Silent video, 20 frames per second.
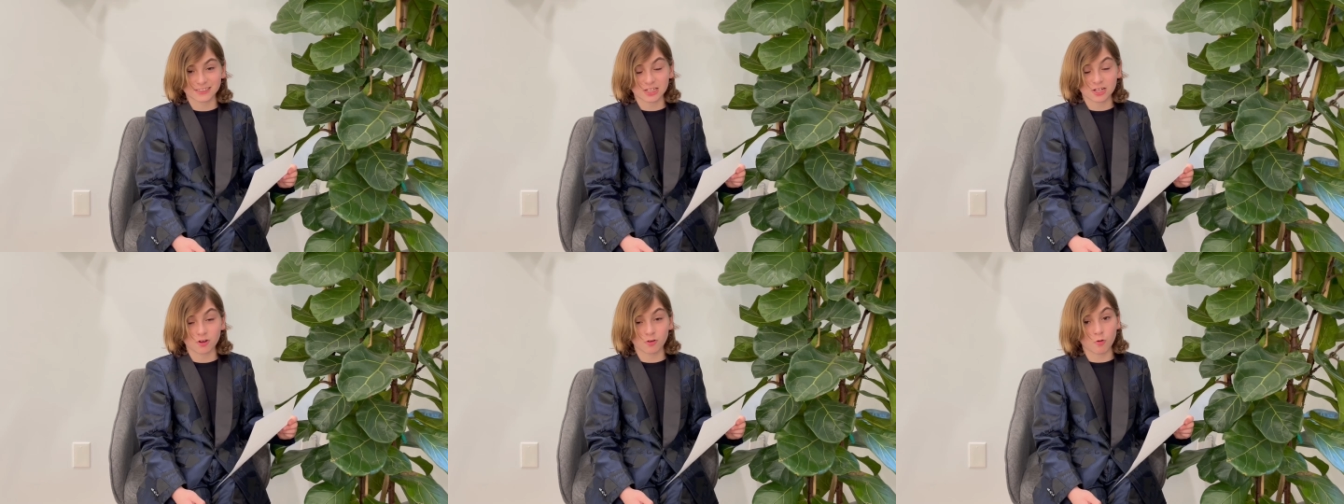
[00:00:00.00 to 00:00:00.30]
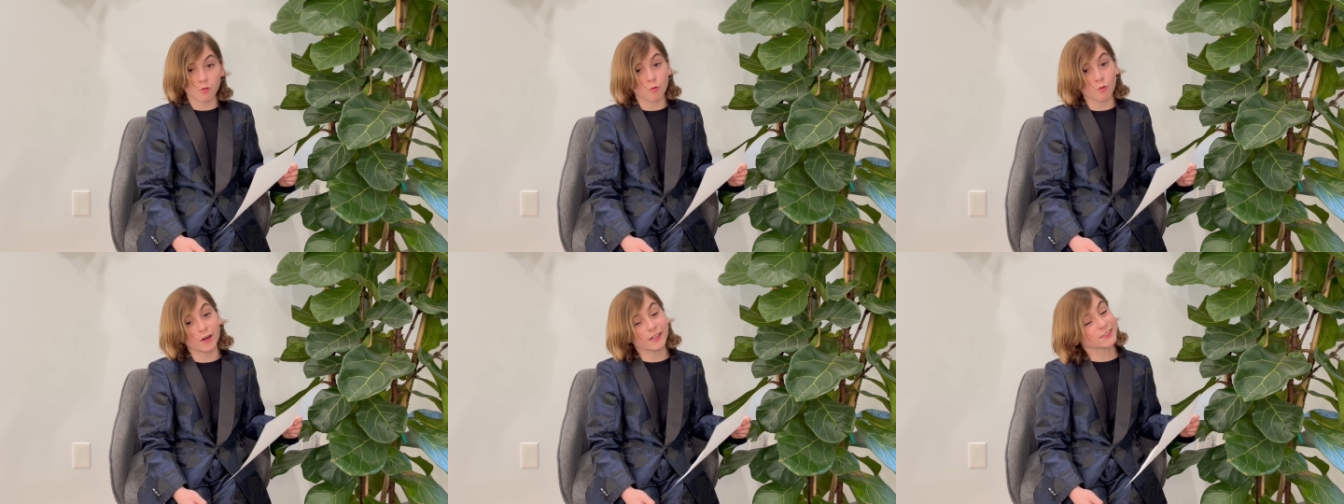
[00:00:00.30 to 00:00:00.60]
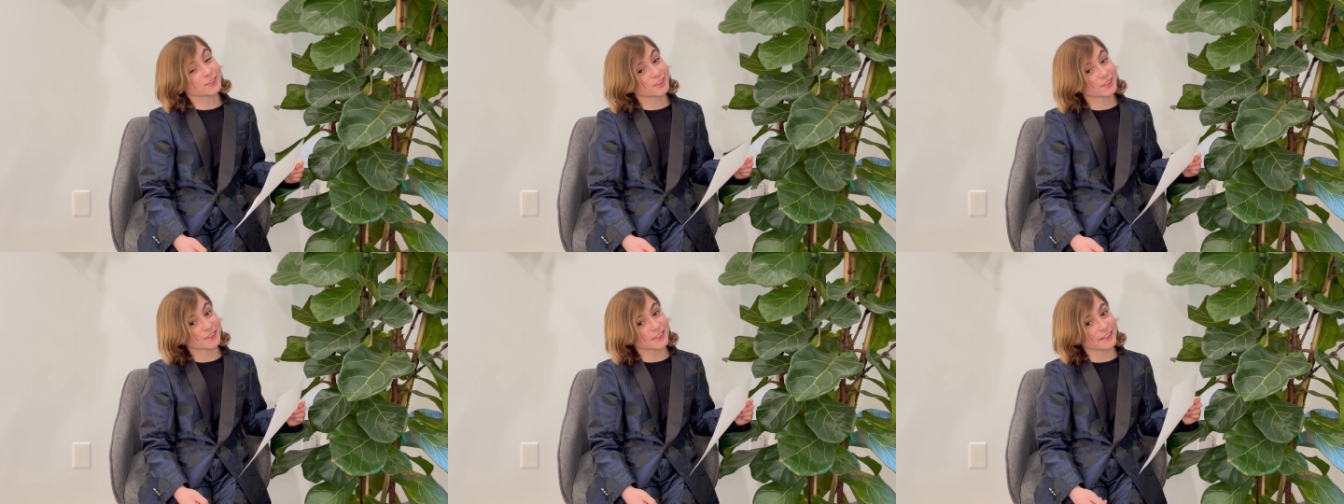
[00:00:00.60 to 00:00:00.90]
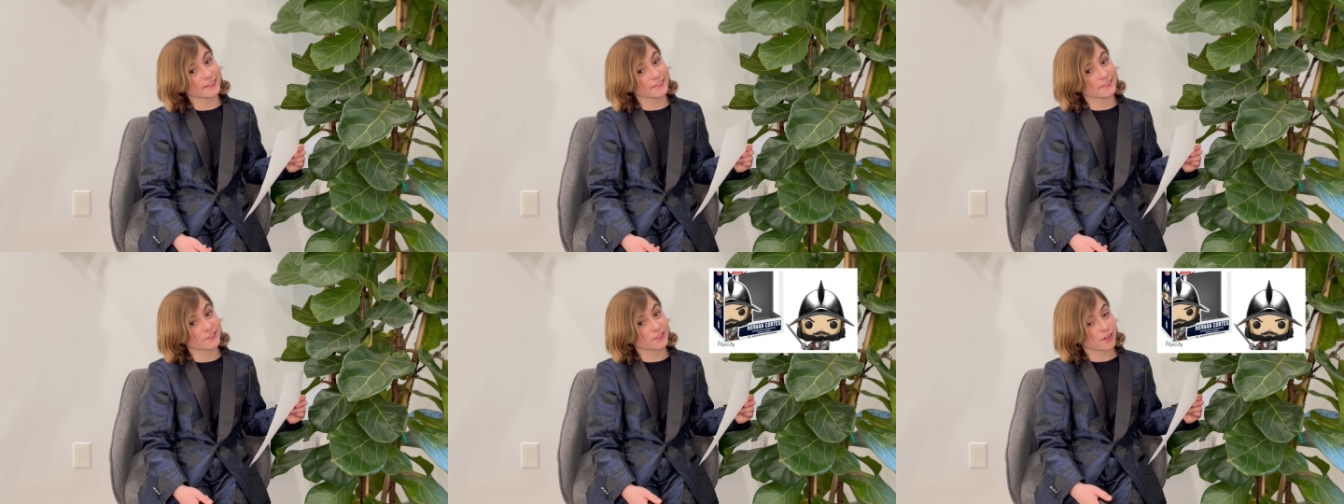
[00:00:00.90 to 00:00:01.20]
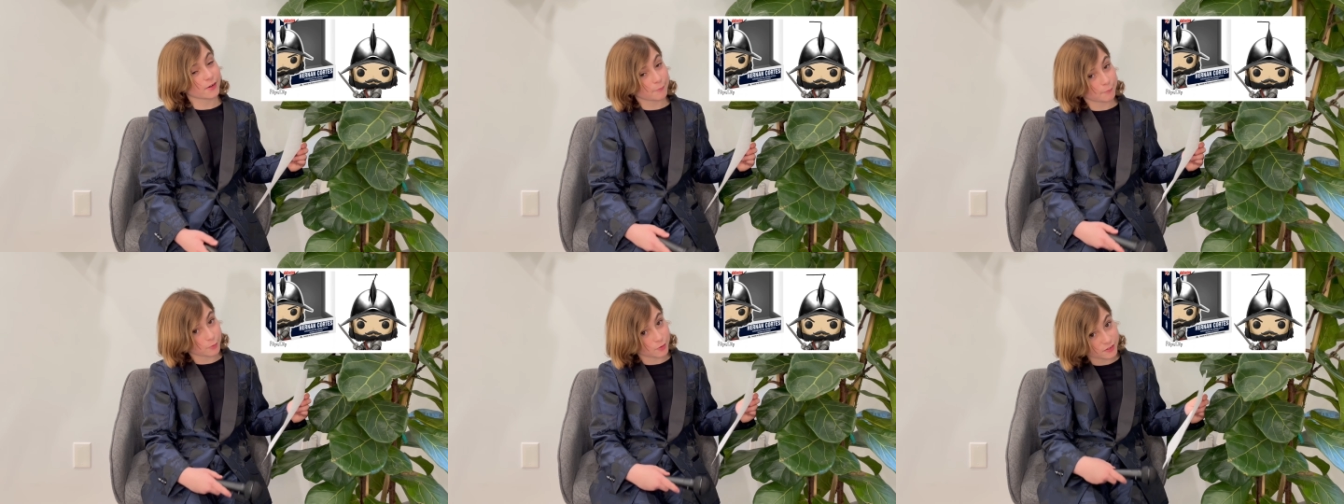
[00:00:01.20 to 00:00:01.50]
Question
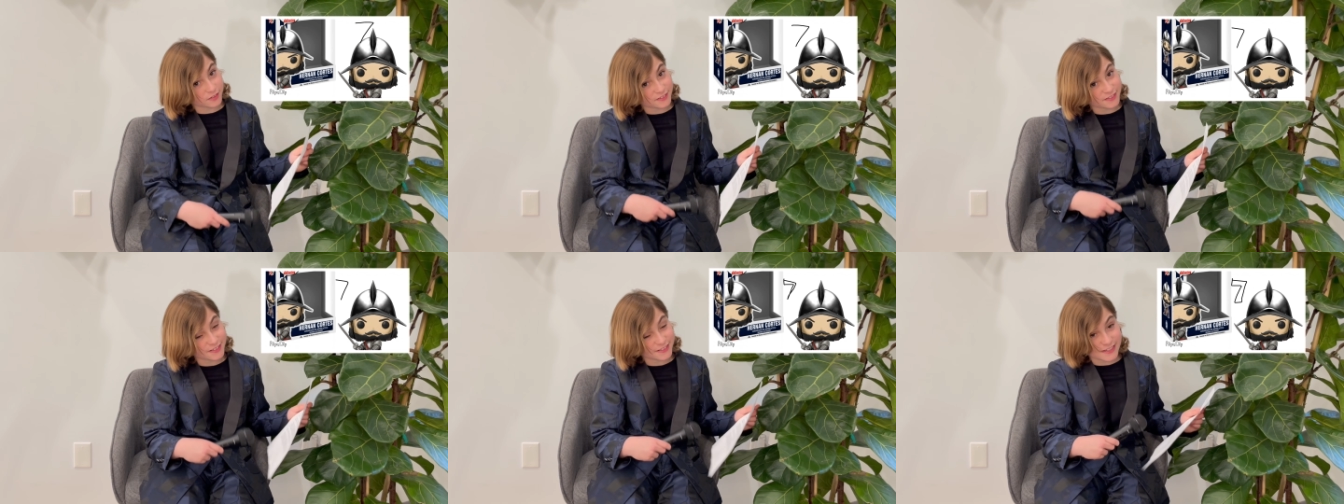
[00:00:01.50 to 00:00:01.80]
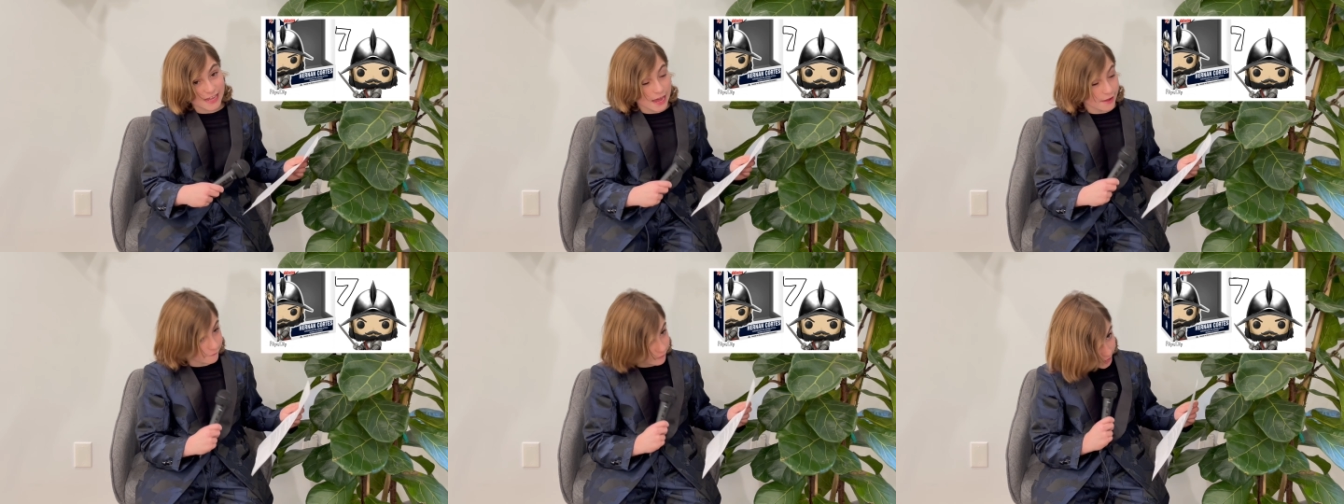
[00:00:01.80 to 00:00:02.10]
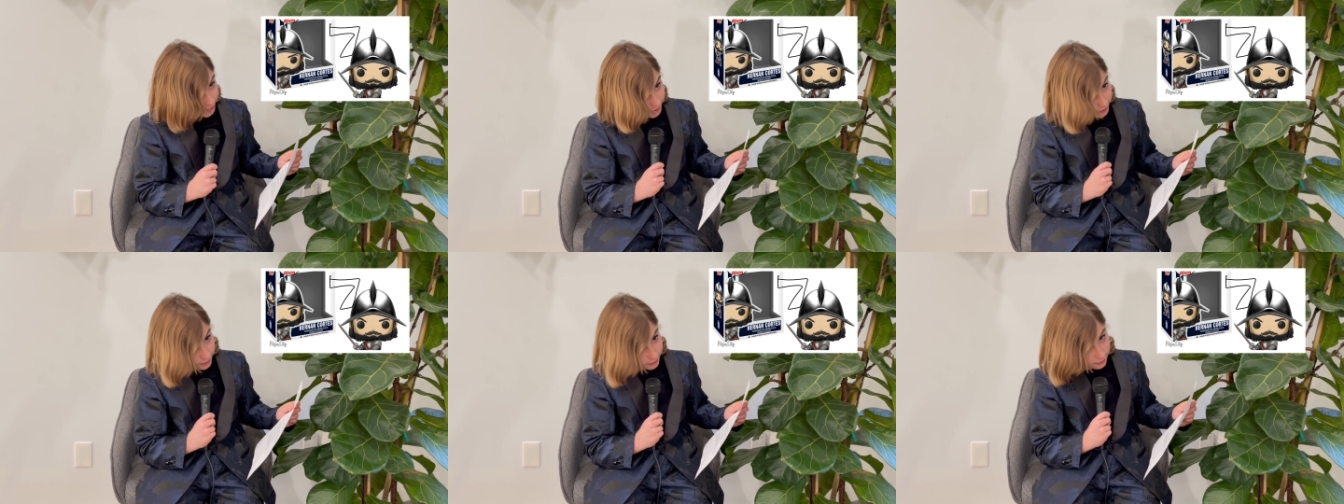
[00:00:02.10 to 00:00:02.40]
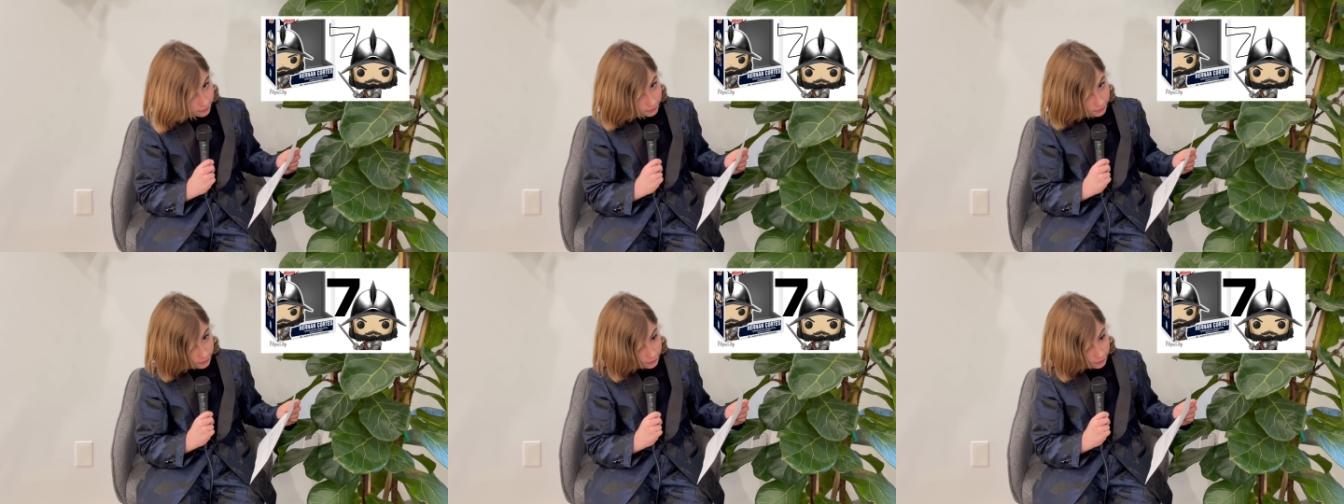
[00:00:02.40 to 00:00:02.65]
number seven.